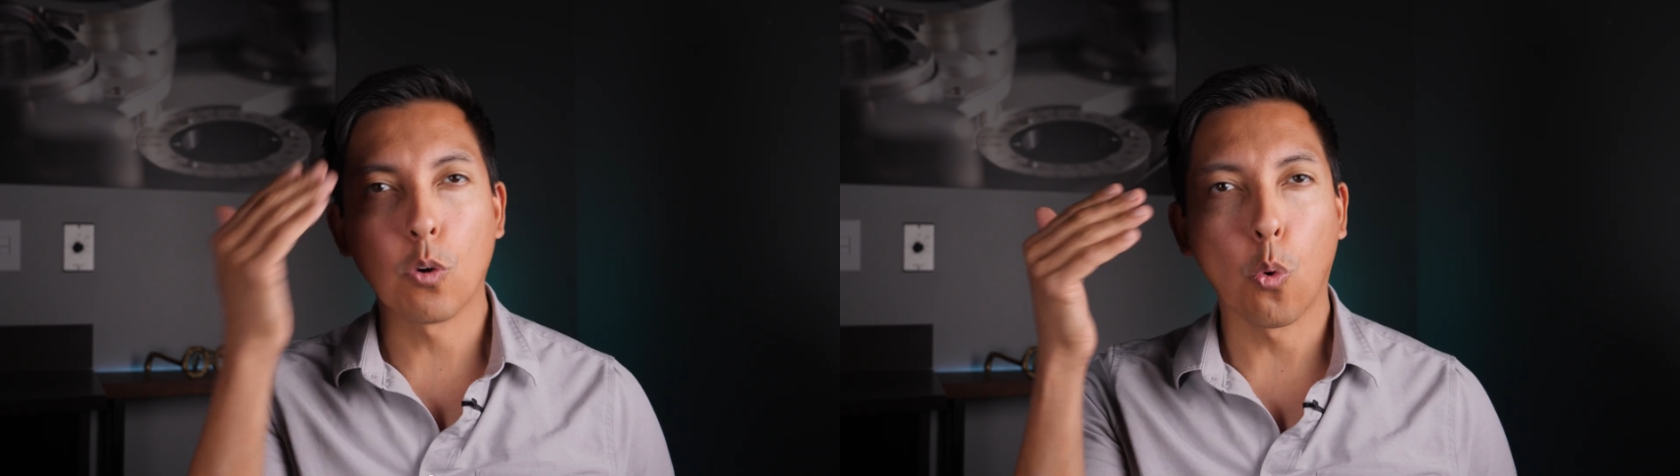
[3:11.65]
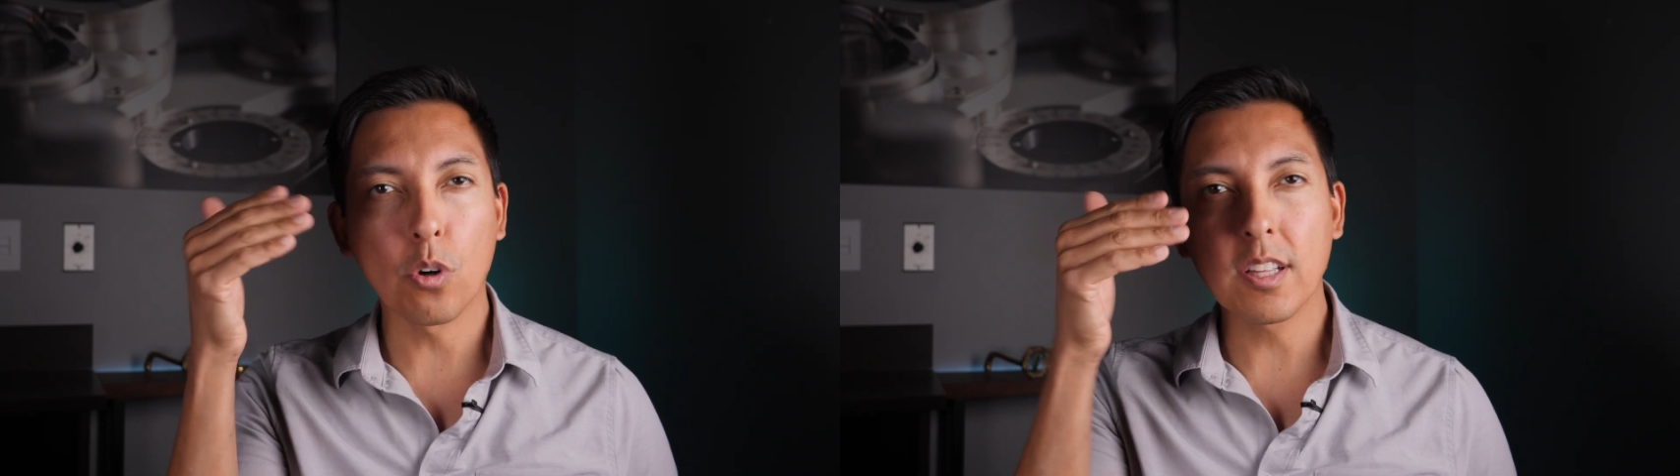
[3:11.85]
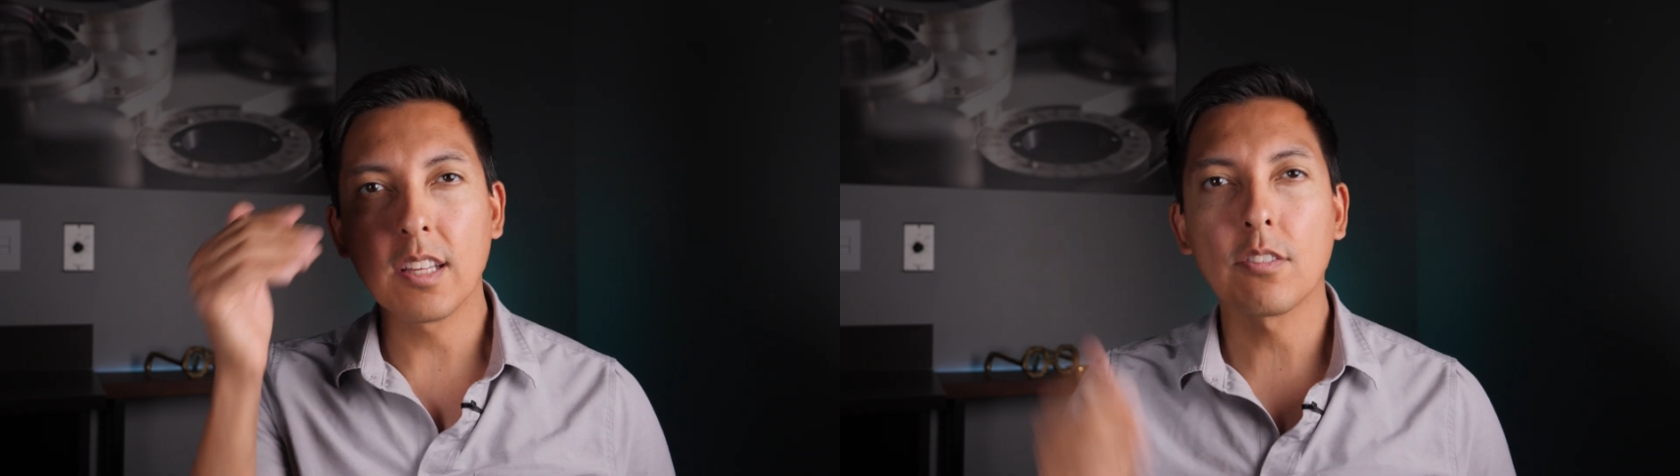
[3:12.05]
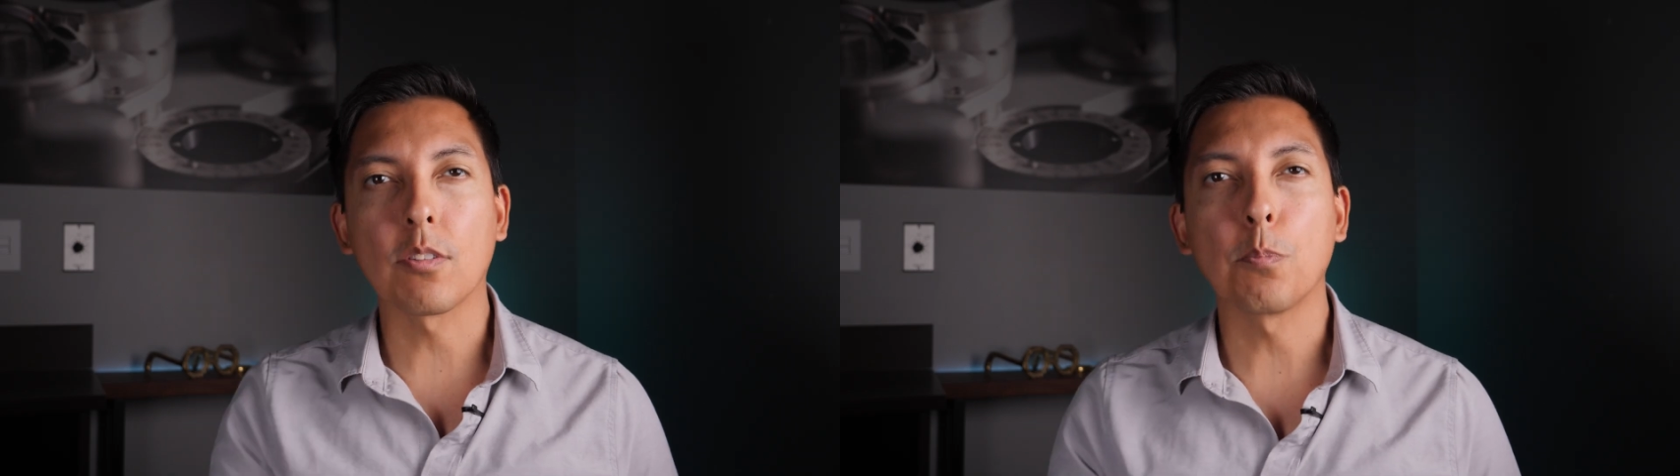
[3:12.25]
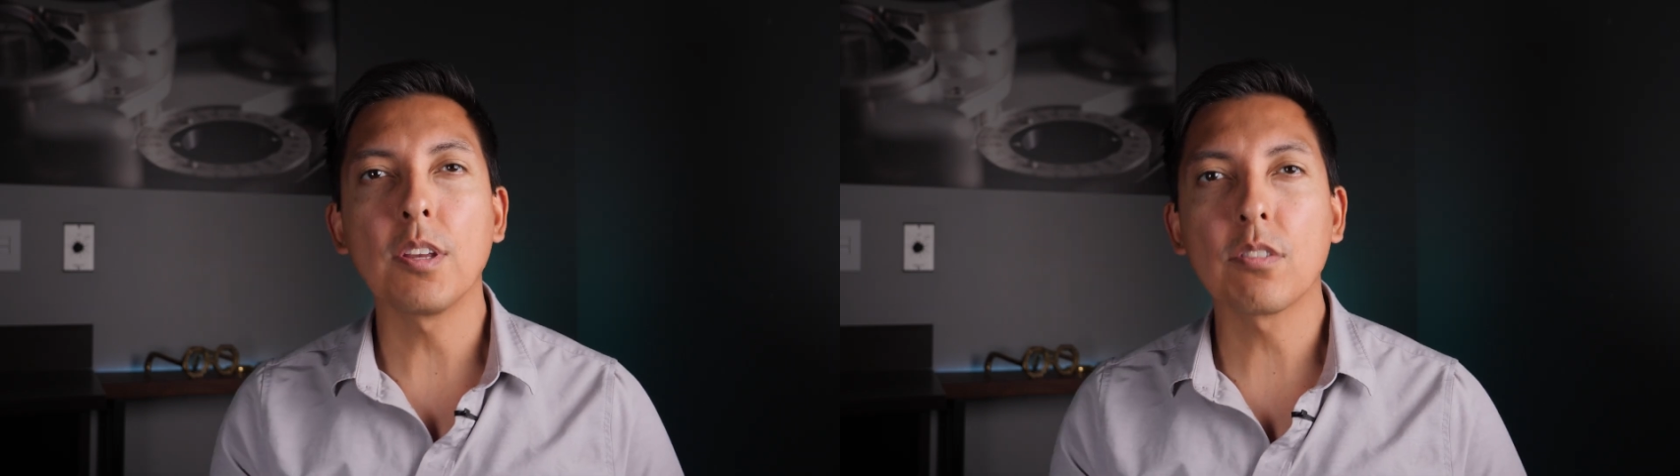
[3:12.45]
cornea is
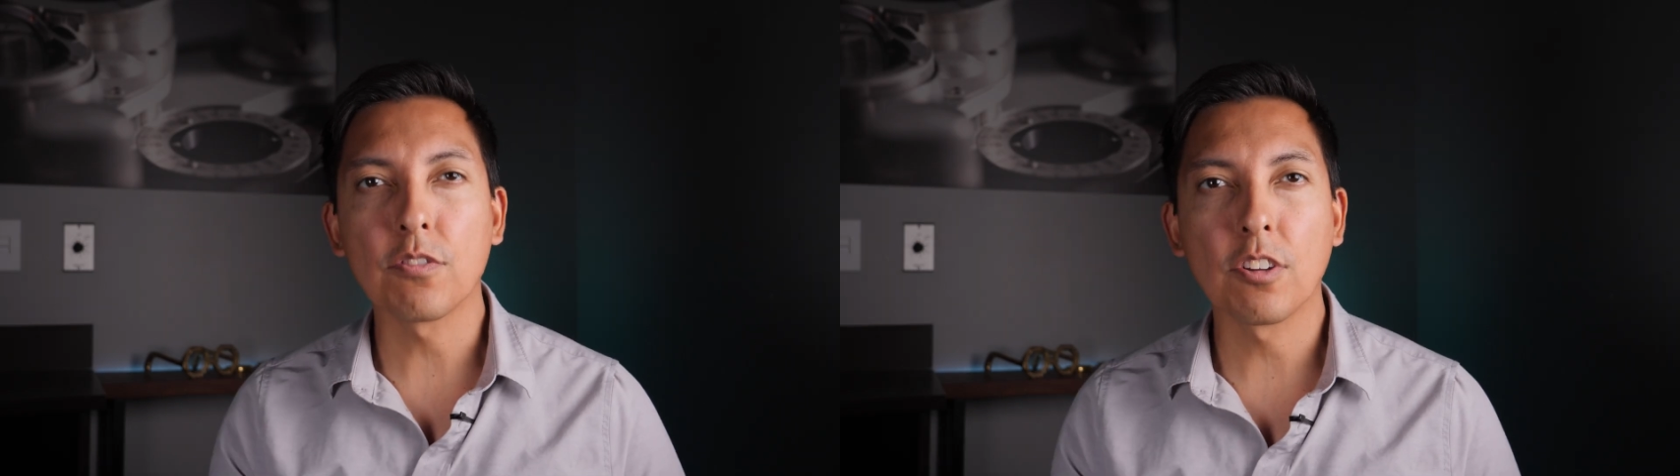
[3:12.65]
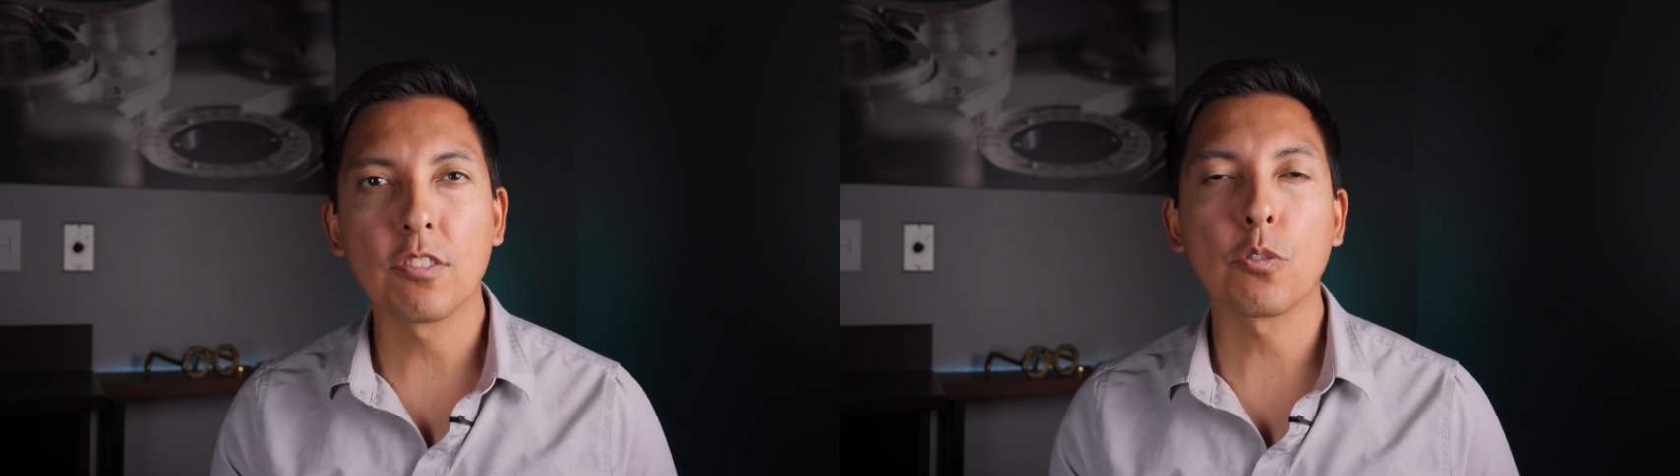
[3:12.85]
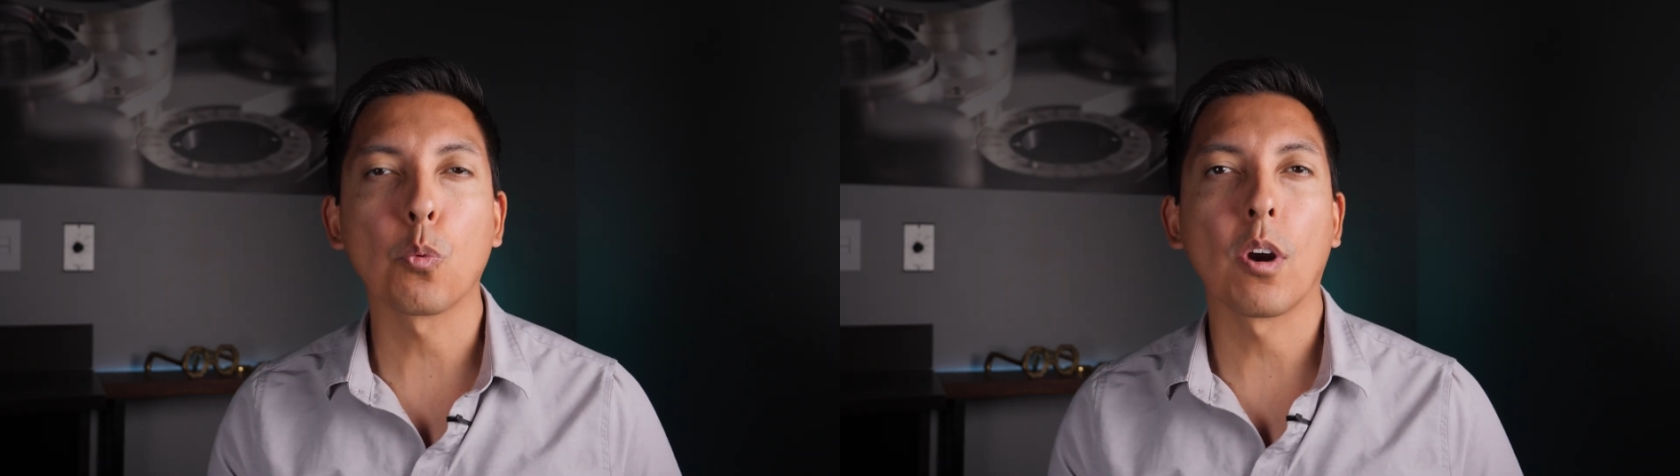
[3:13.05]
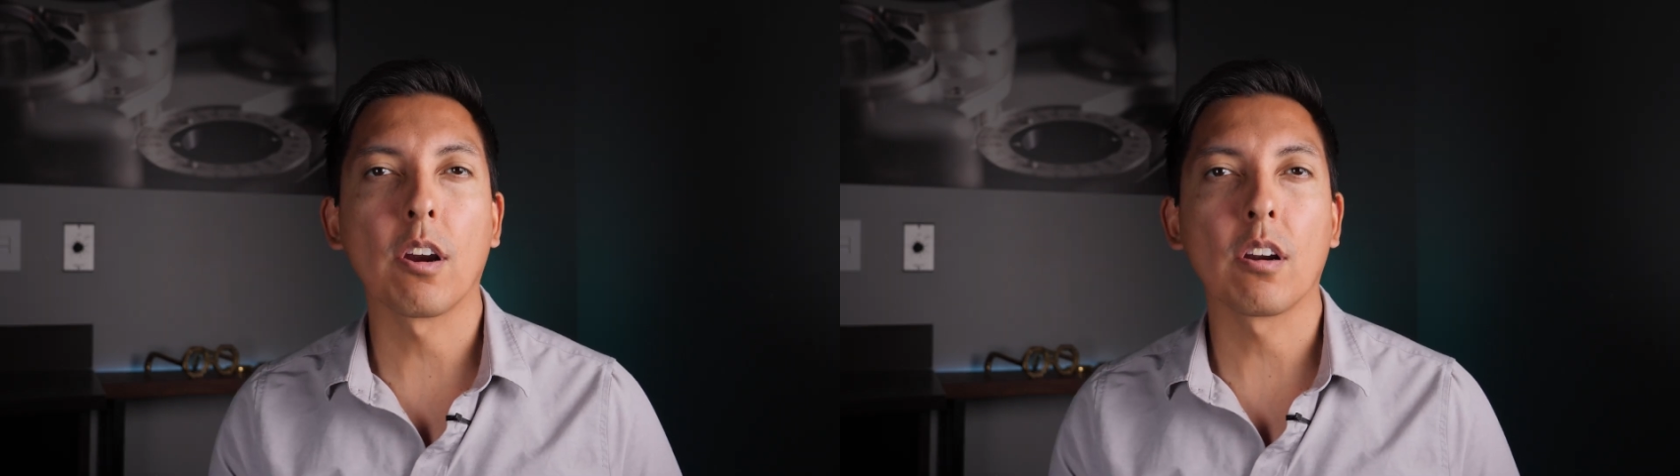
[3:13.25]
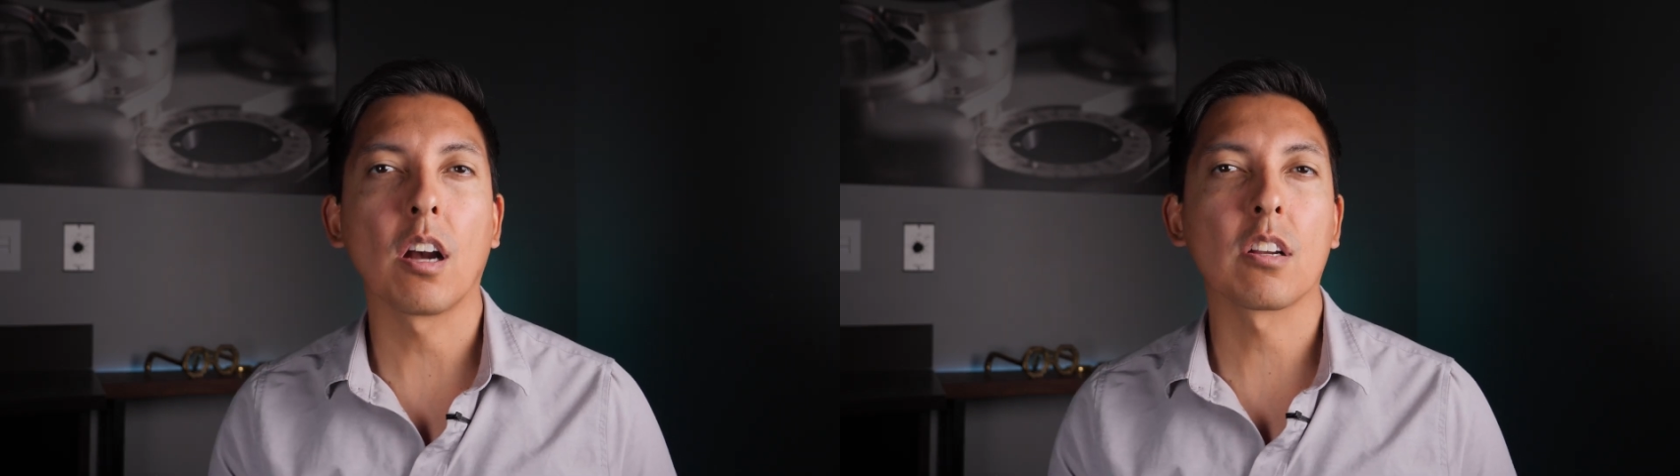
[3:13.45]
the piece of tissue where